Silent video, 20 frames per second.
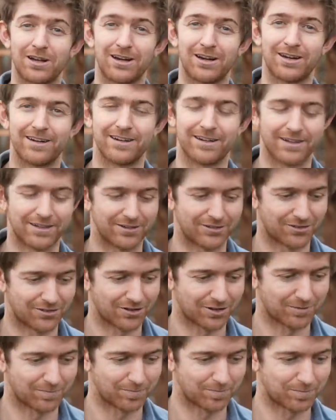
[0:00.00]
line has
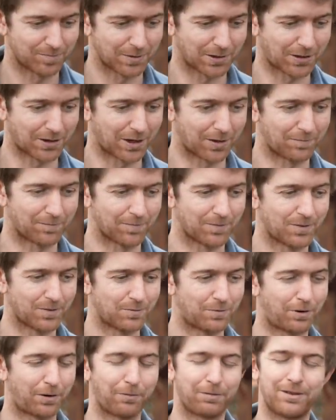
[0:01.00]
become
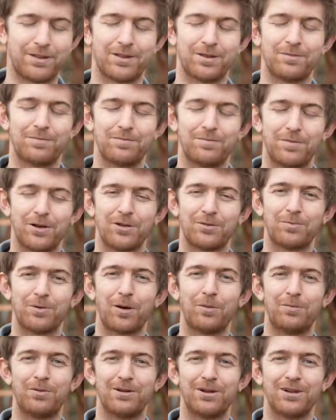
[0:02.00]
probably the most
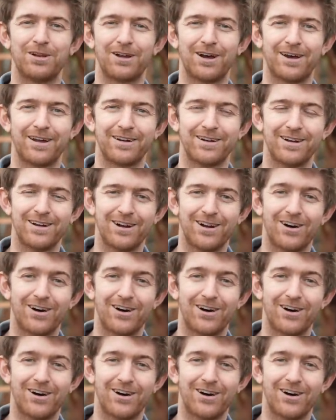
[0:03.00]
popular line